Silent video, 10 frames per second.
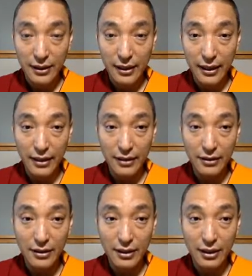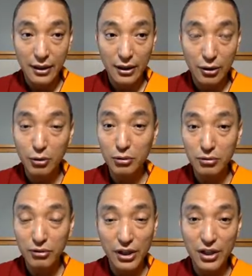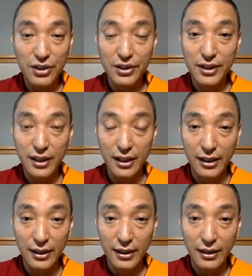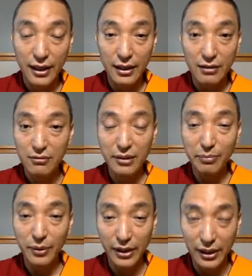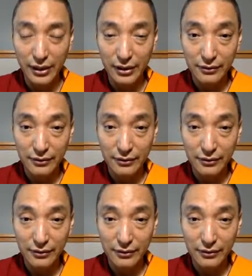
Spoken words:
and go through each day and replay.